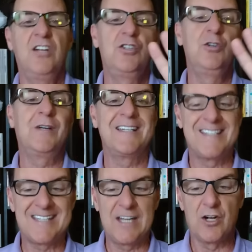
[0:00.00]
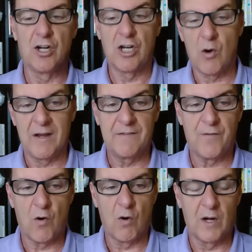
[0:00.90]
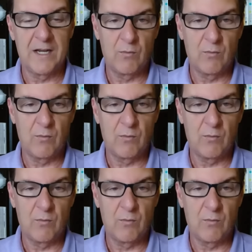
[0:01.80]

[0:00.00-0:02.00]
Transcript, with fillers: to consider going forward.